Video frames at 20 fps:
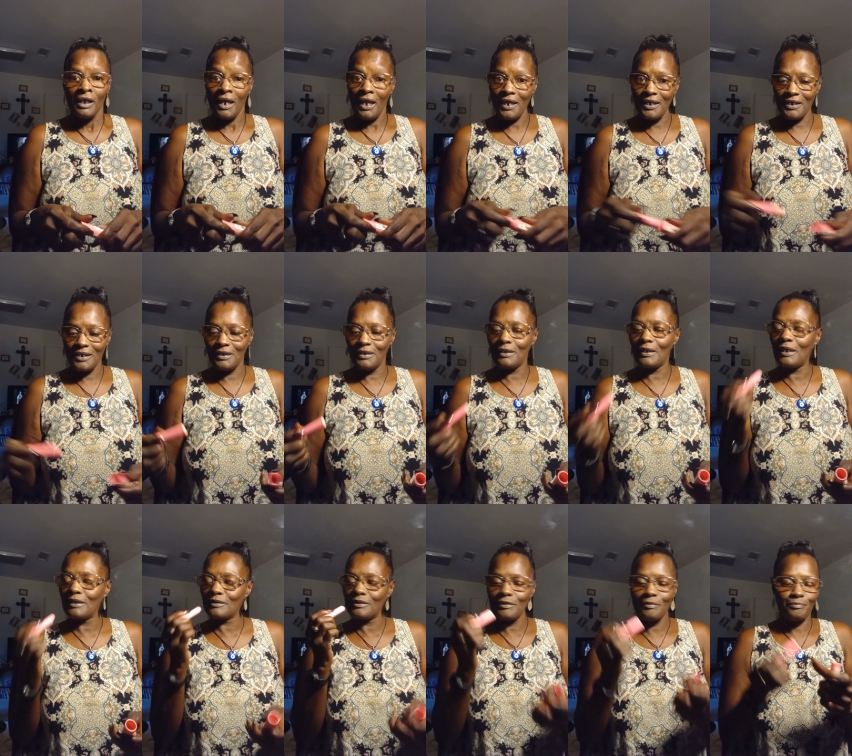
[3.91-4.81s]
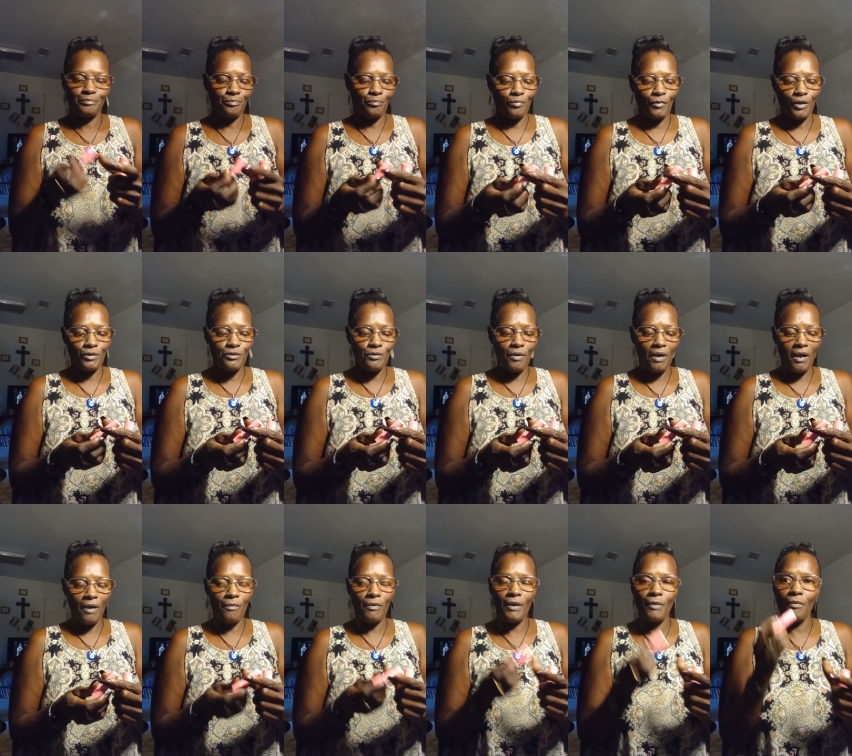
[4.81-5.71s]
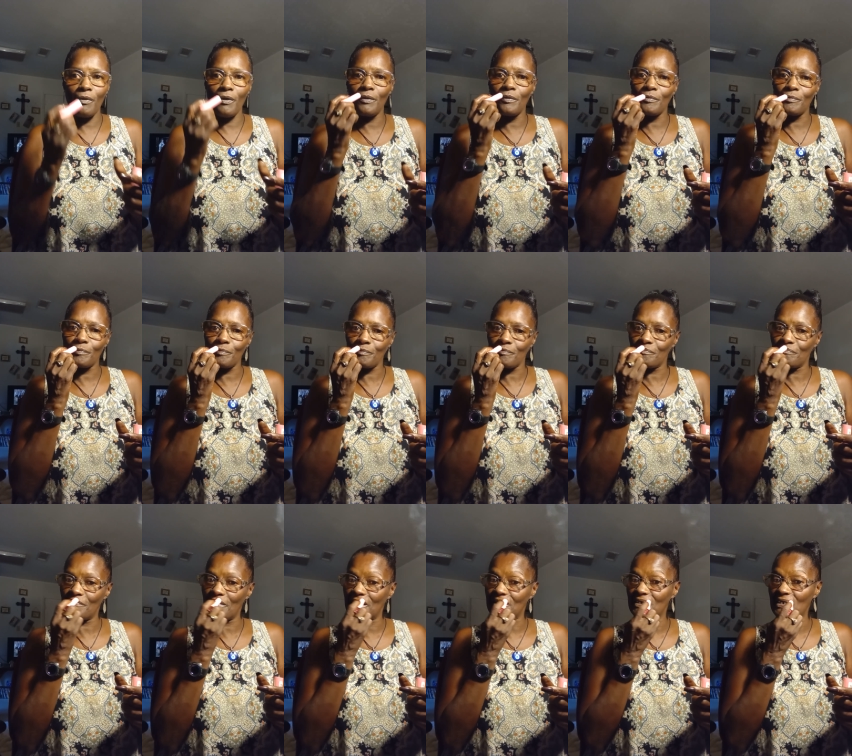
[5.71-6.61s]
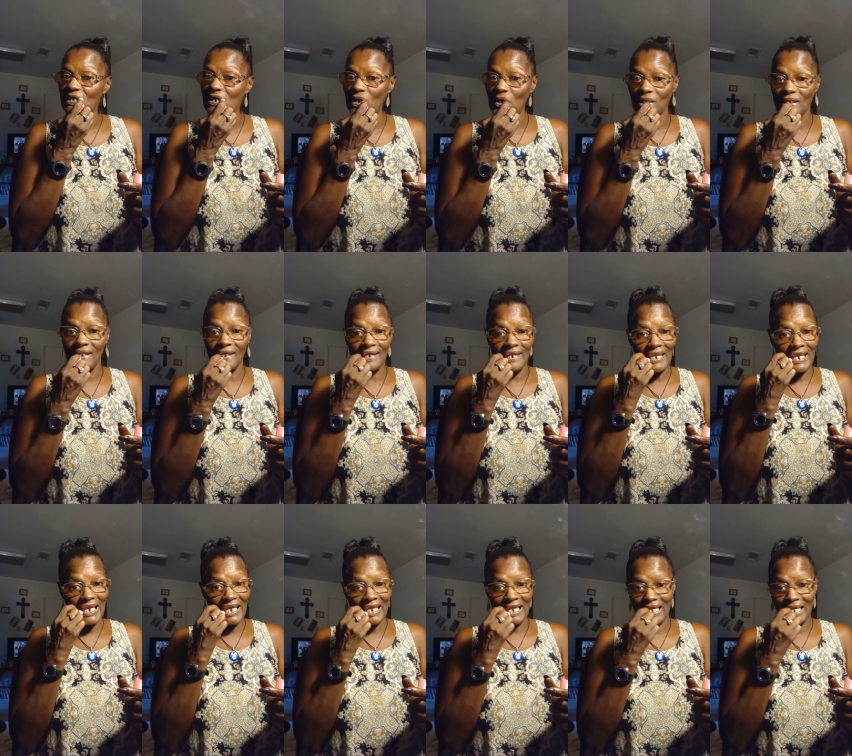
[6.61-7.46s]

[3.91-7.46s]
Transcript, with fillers: Hey, collect them. You always want my dog like,